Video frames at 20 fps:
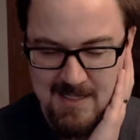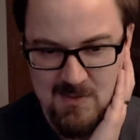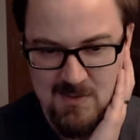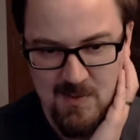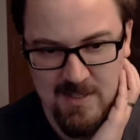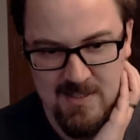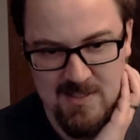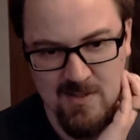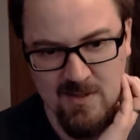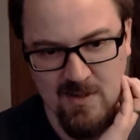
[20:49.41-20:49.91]
is
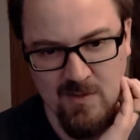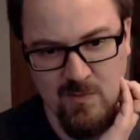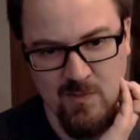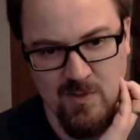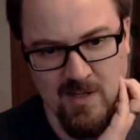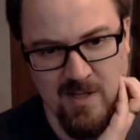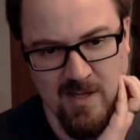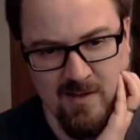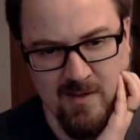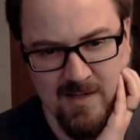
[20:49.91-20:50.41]
when I started
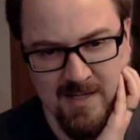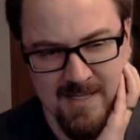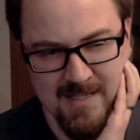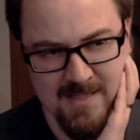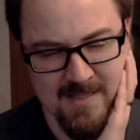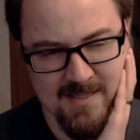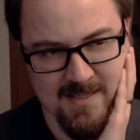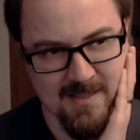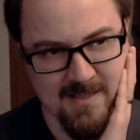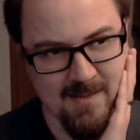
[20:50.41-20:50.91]
working on
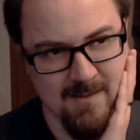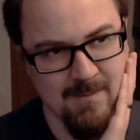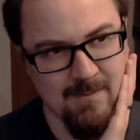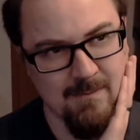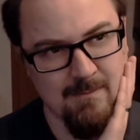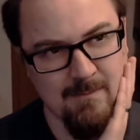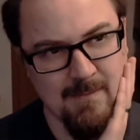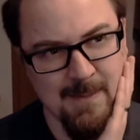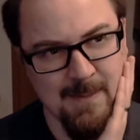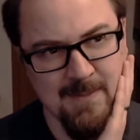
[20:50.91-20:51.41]
it,
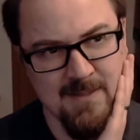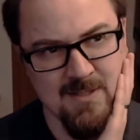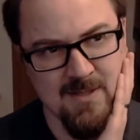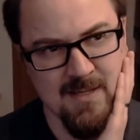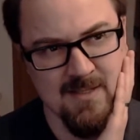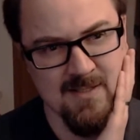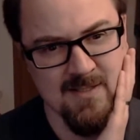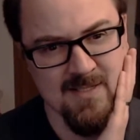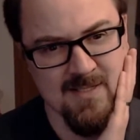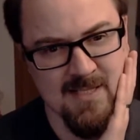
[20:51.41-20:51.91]
maybe
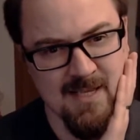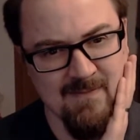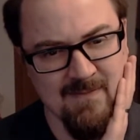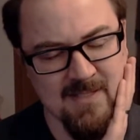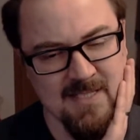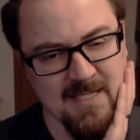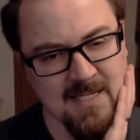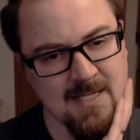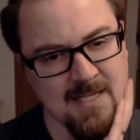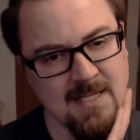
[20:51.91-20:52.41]

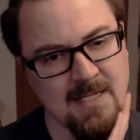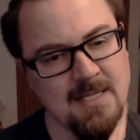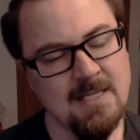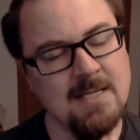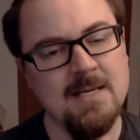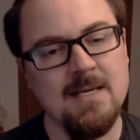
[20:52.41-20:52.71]
2017.